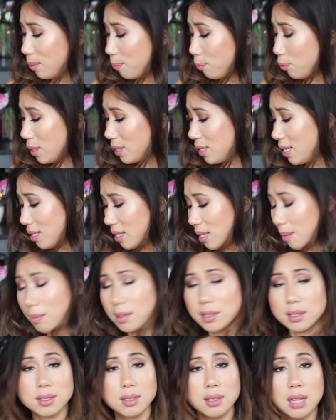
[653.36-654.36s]
it's pretty
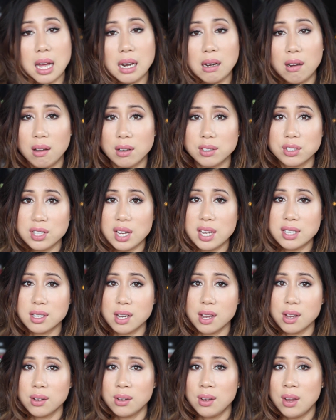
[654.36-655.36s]
similar to that last
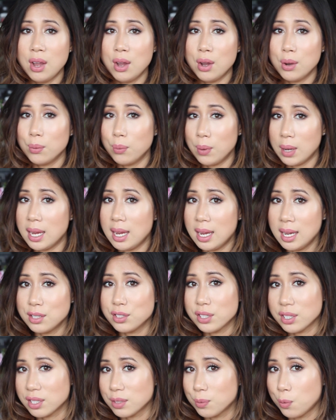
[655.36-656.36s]
shadow we
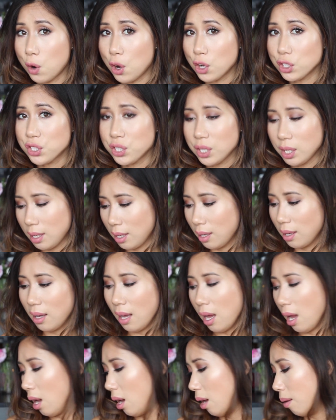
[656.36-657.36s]
just swatched,
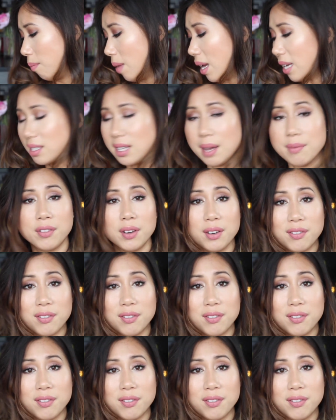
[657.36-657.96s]
except